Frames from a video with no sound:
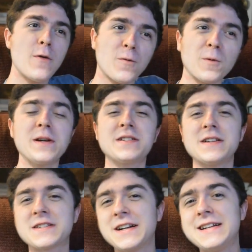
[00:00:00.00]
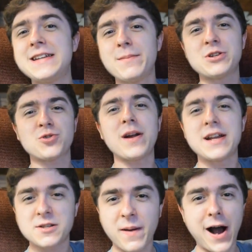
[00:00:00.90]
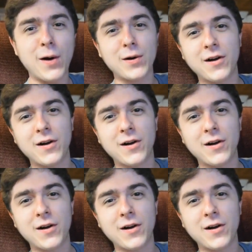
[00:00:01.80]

Frieza is going to demonstrate his power